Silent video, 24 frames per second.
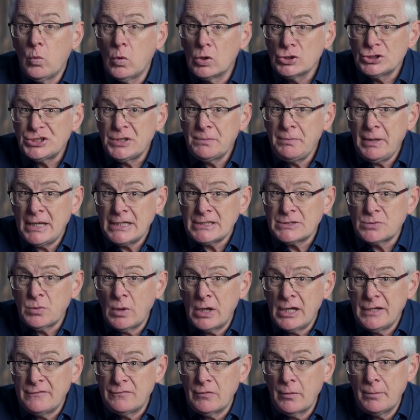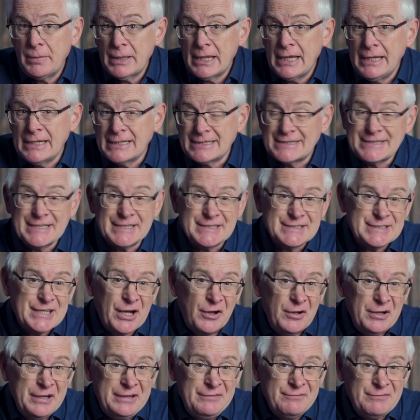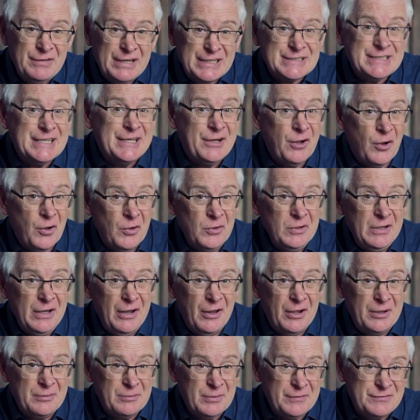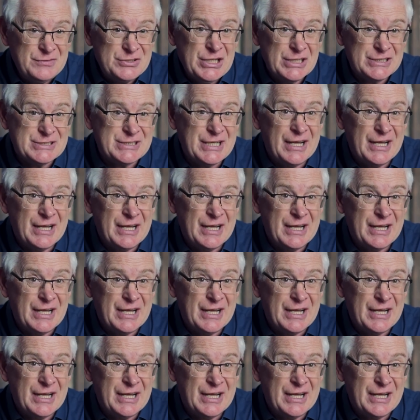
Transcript: What's the best way for beginners to start investing online with just